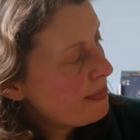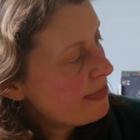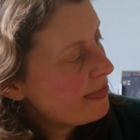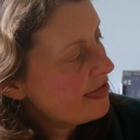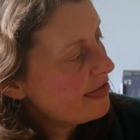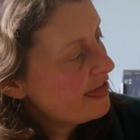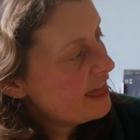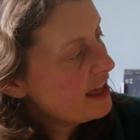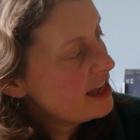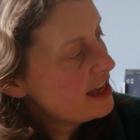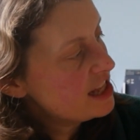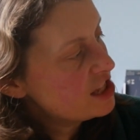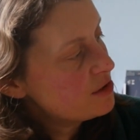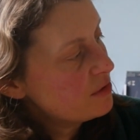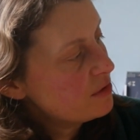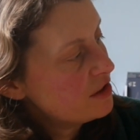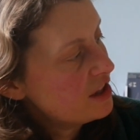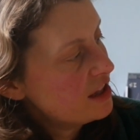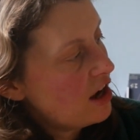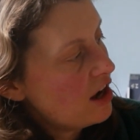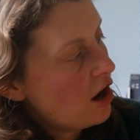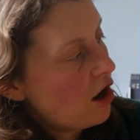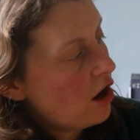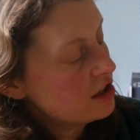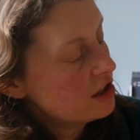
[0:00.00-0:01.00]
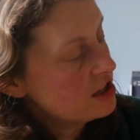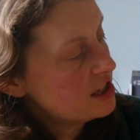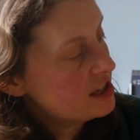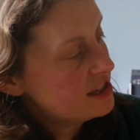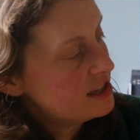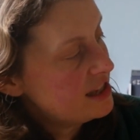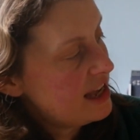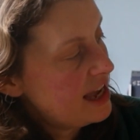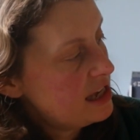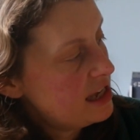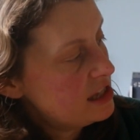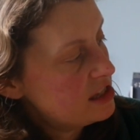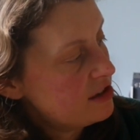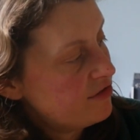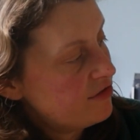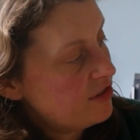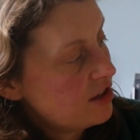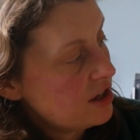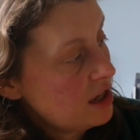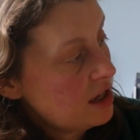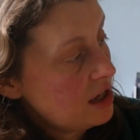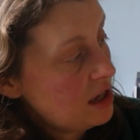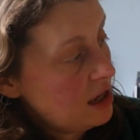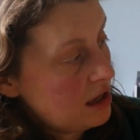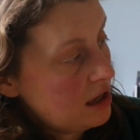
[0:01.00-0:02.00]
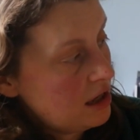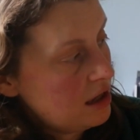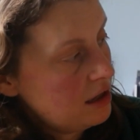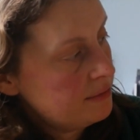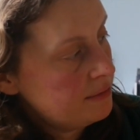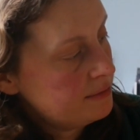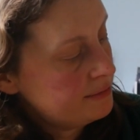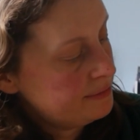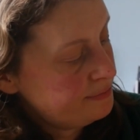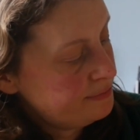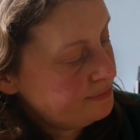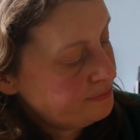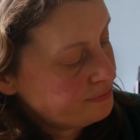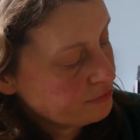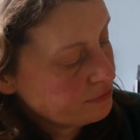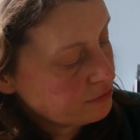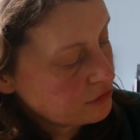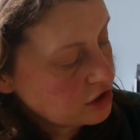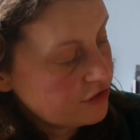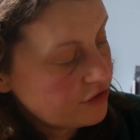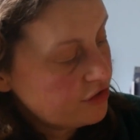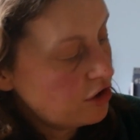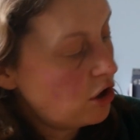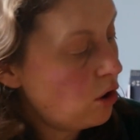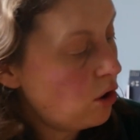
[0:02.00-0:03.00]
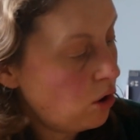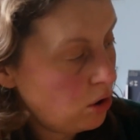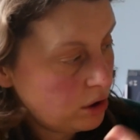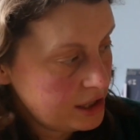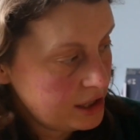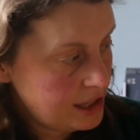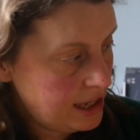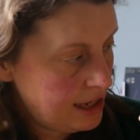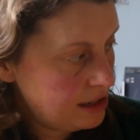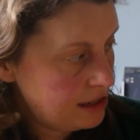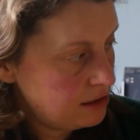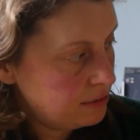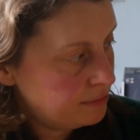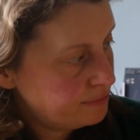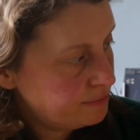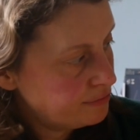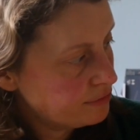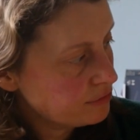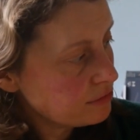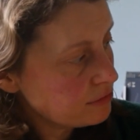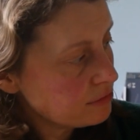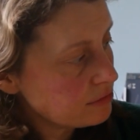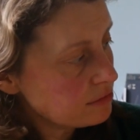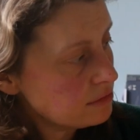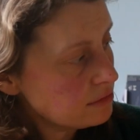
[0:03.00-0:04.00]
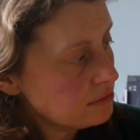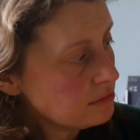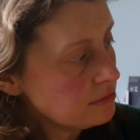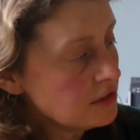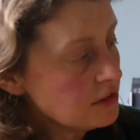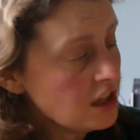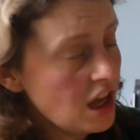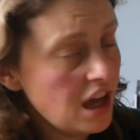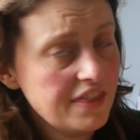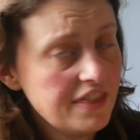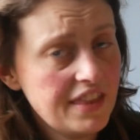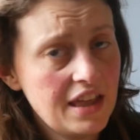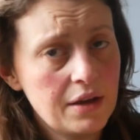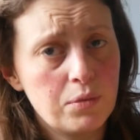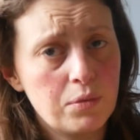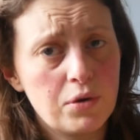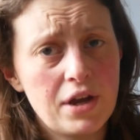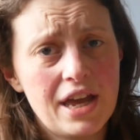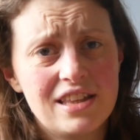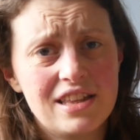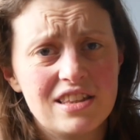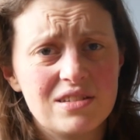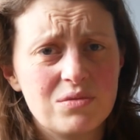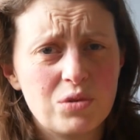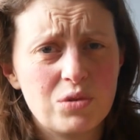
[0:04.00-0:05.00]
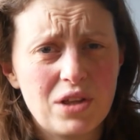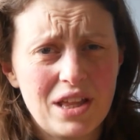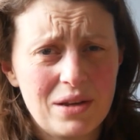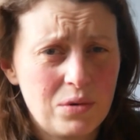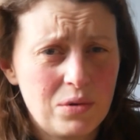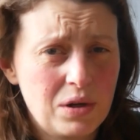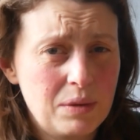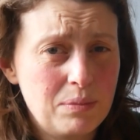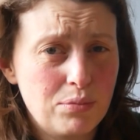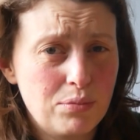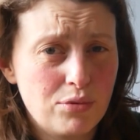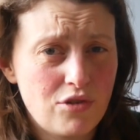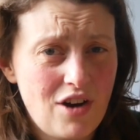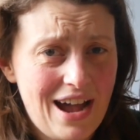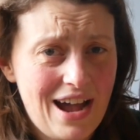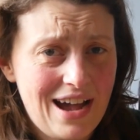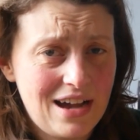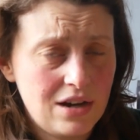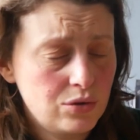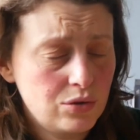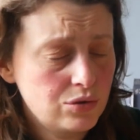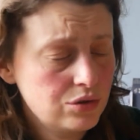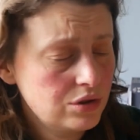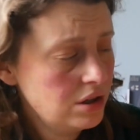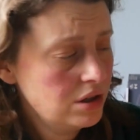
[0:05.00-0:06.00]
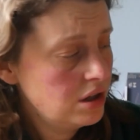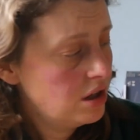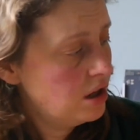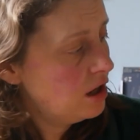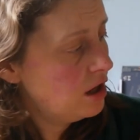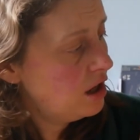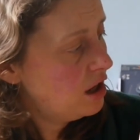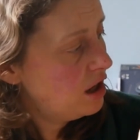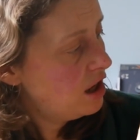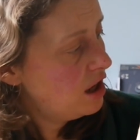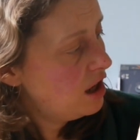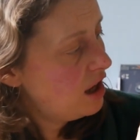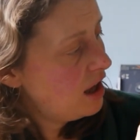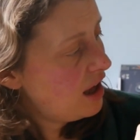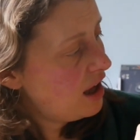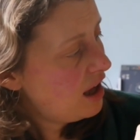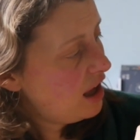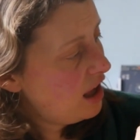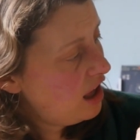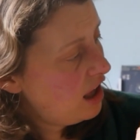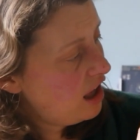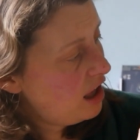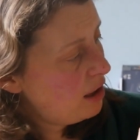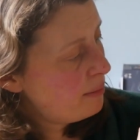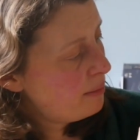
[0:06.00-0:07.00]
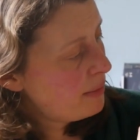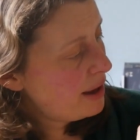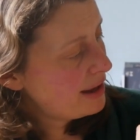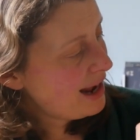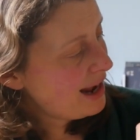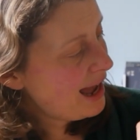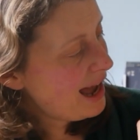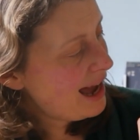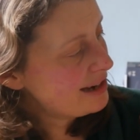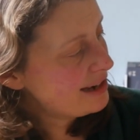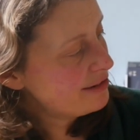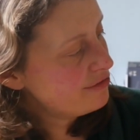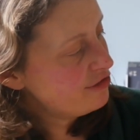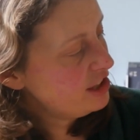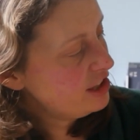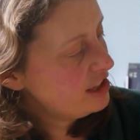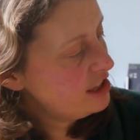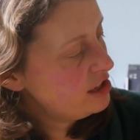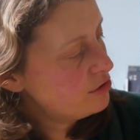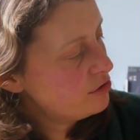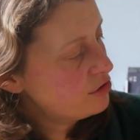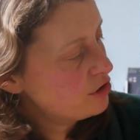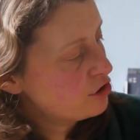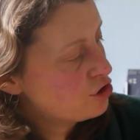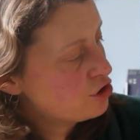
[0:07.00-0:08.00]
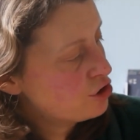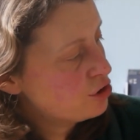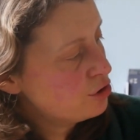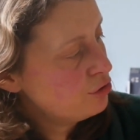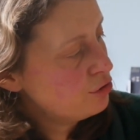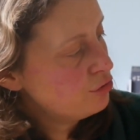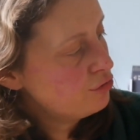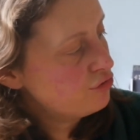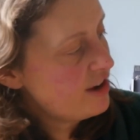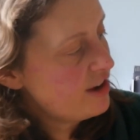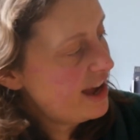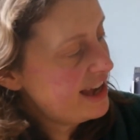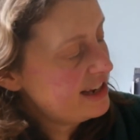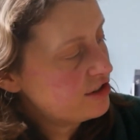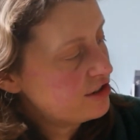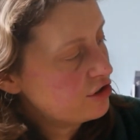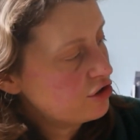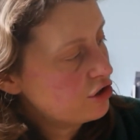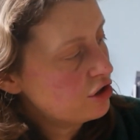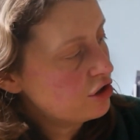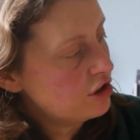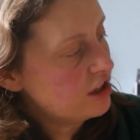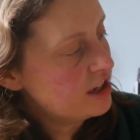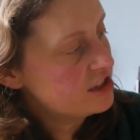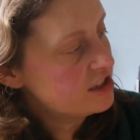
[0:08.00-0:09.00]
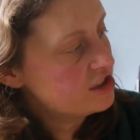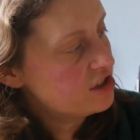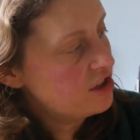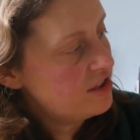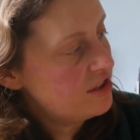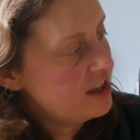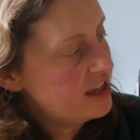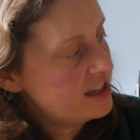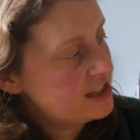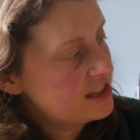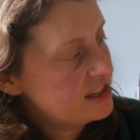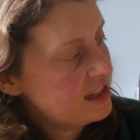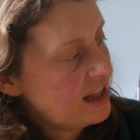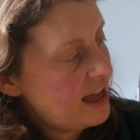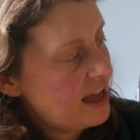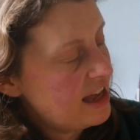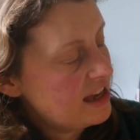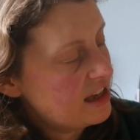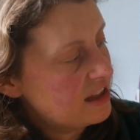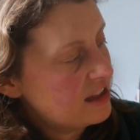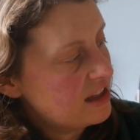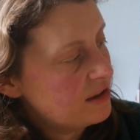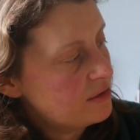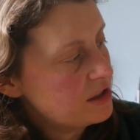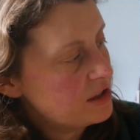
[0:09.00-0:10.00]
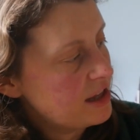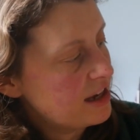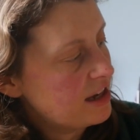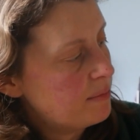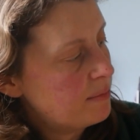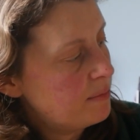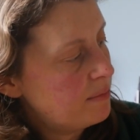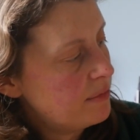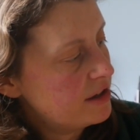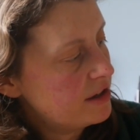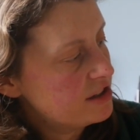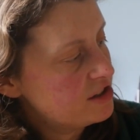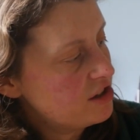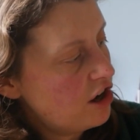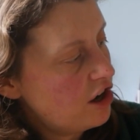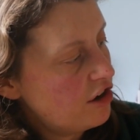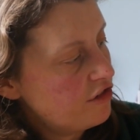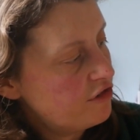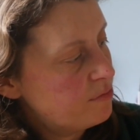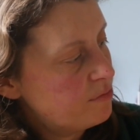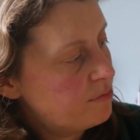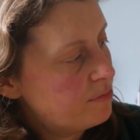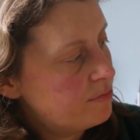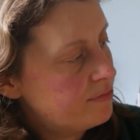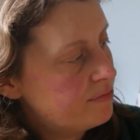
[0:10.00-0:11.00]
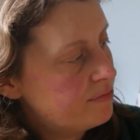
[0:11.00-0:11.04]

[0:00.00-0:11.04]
these were the hottest days of the year, of the whole year, and they were in brown. And I hadn't really used a true red colour, so this, like, there was like a sort of